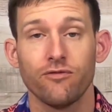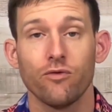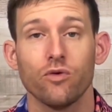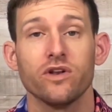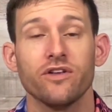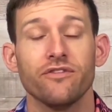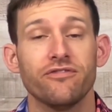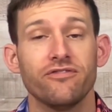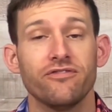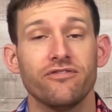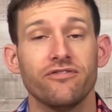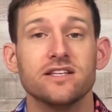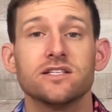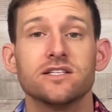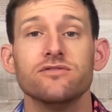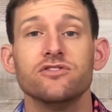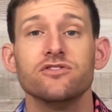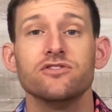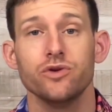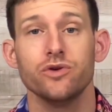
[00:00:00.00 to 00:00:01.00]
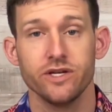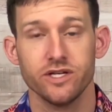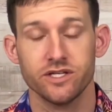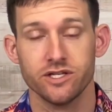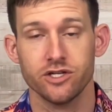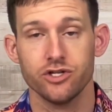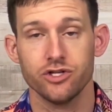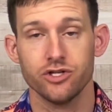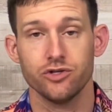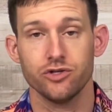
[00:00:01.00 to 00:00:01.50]
for defensive shooting
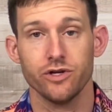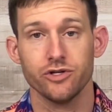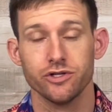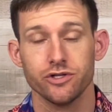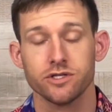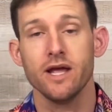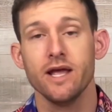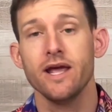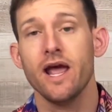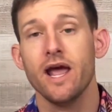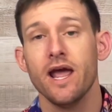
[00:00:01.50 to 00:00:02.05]
situations.